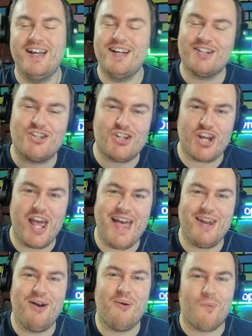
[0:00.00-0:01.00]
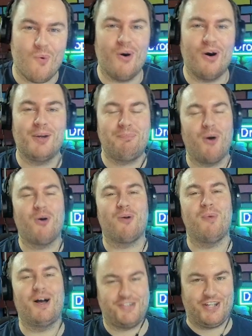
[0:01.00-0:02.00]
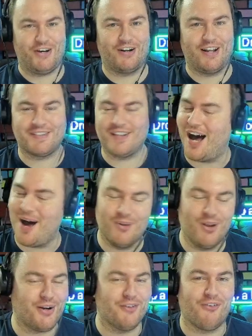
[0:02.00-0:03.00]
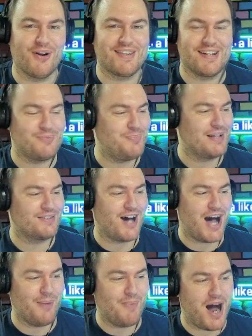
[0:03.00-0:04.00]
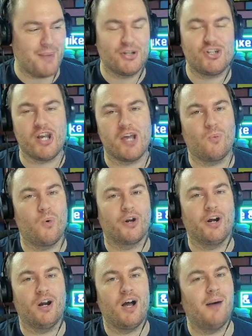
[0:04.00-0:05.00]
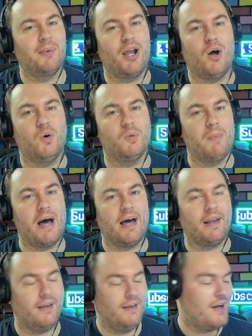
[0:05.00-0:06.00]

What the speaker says: Gen 1 Pokemon tier list. I'm looking forward to this big time. I'm a Gen 1er. I'm an old man.